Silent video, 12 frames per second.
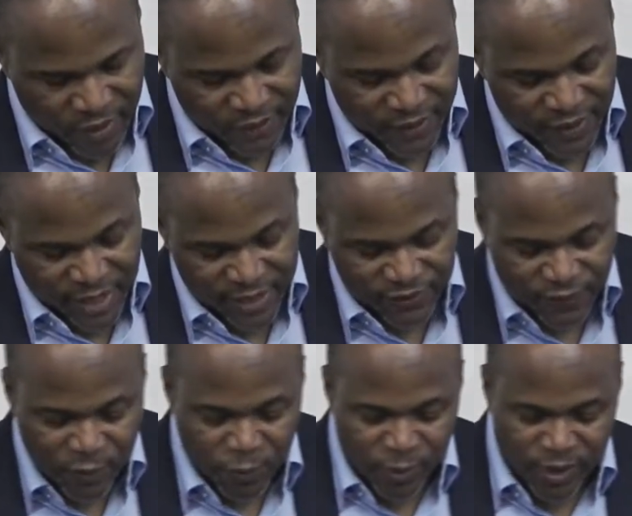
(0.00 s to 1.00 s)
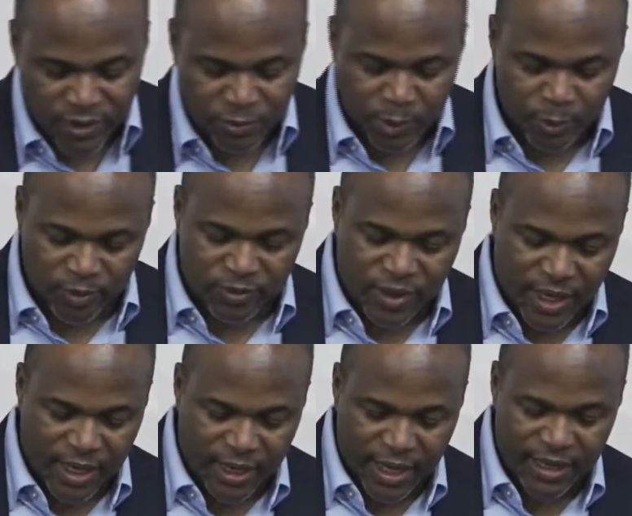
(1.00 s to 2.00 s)
for the next few weeks, we will
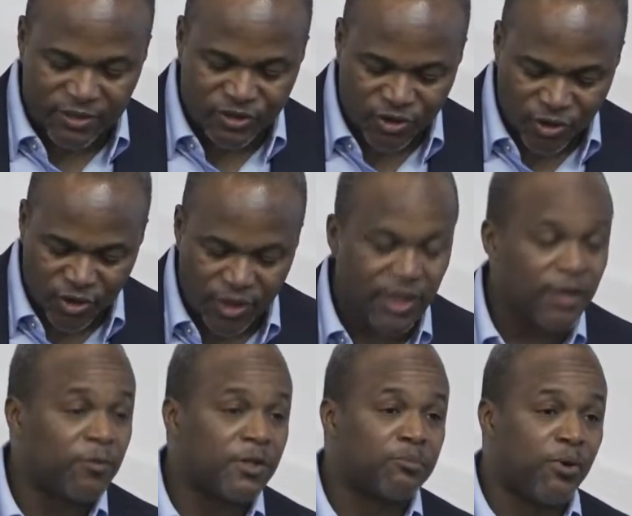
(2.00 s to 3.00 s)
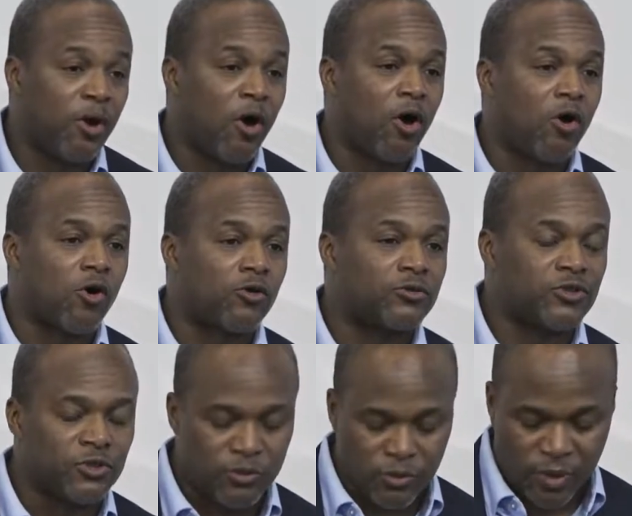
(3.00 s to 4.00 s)
take a journey with Paul
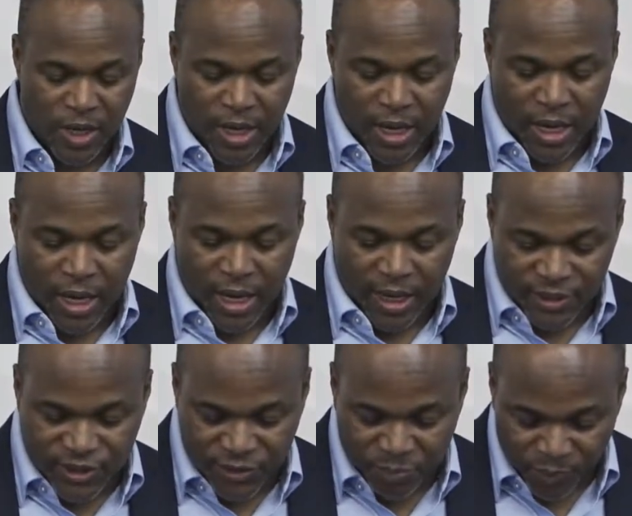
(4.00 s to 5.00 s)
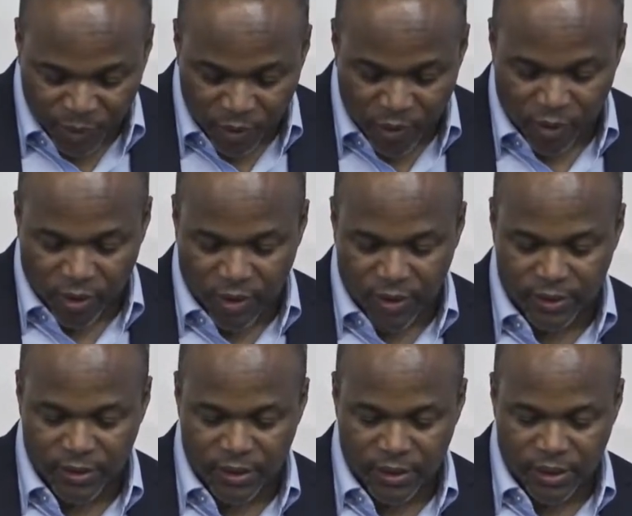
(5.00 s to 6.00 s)
to
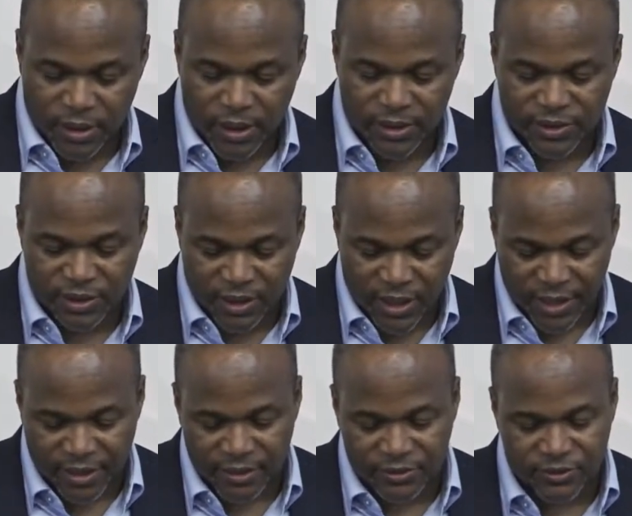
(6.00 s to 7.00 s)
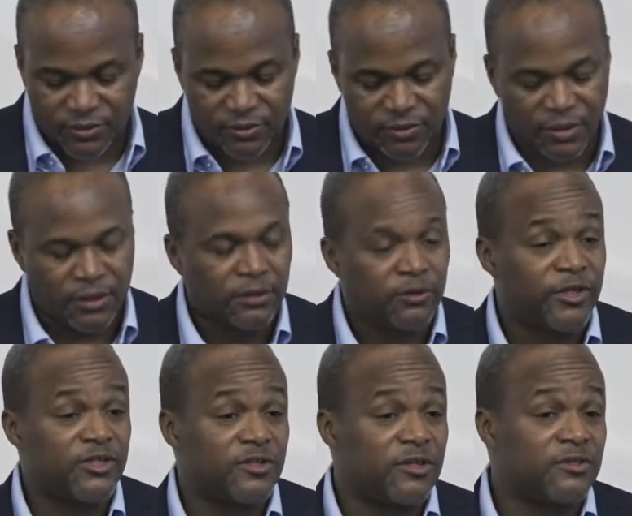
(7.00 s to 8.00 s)
explore his letter to the
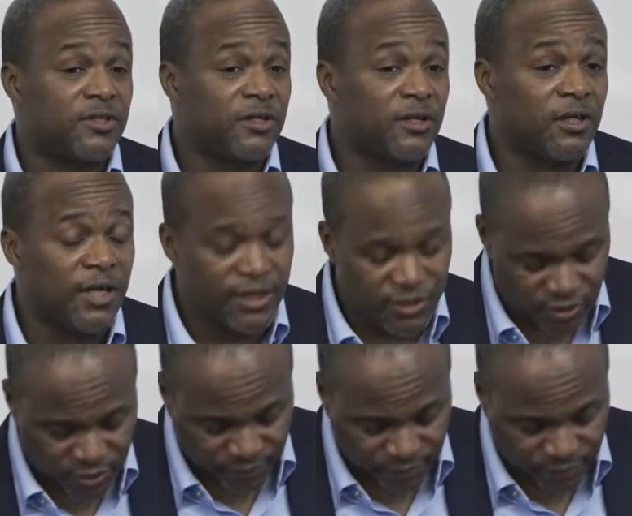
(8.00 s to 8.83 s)
Christians in Galatia.